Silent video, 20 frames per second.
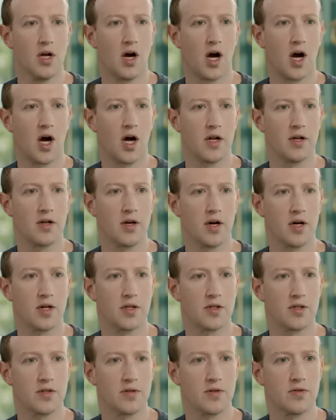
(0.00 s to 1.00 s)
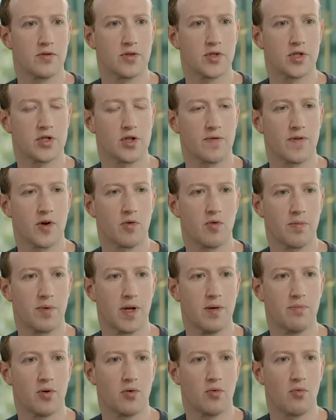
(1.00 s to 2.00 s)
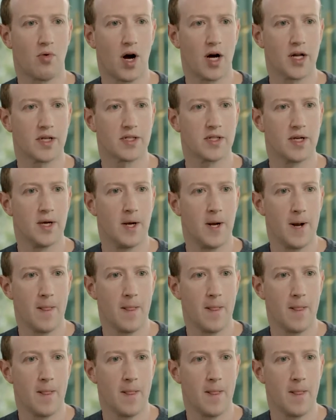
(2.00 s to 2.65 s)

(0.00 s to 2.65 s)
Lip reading: on serving what people want